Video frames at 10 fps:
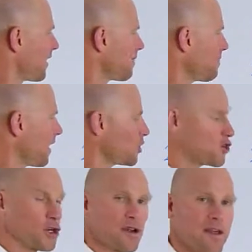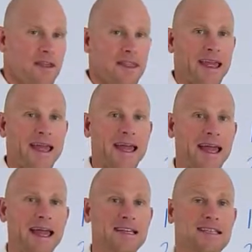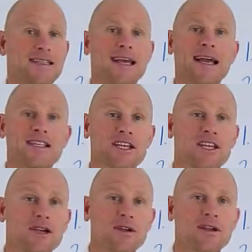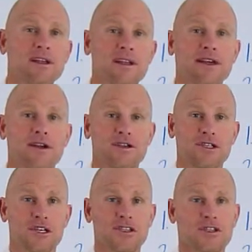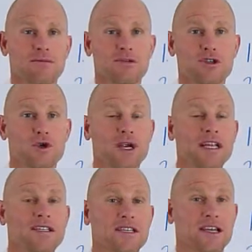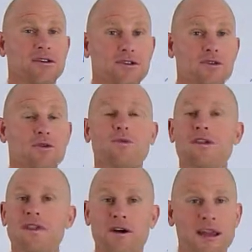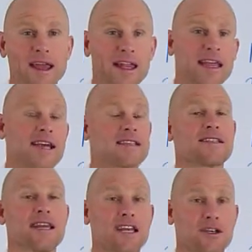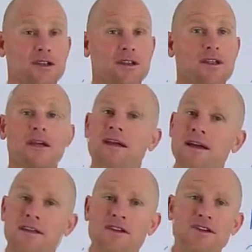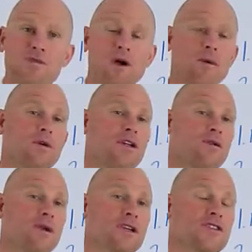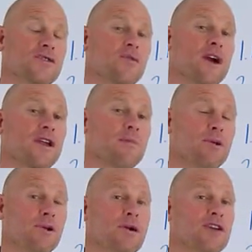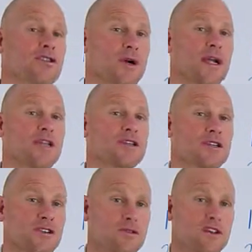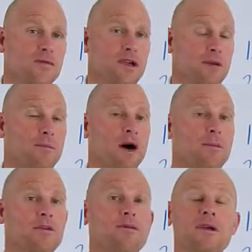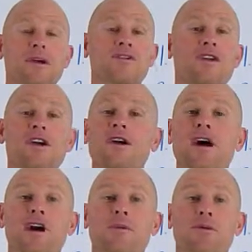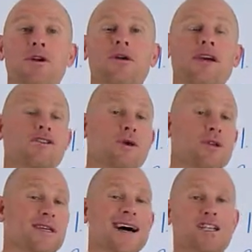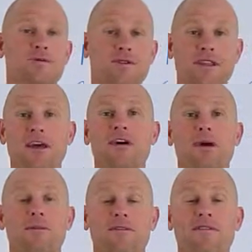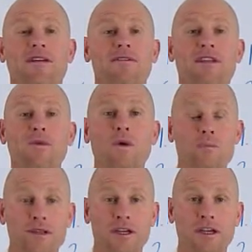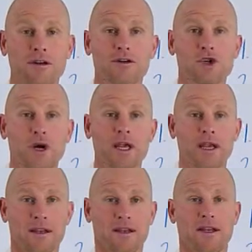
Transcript: they make sure that they ex execute their system's trade signals without any hesitation. This is why one of the reasons why computerized trading systems have become popular because a computer has no attachment to the outcome of, of any one particular trade.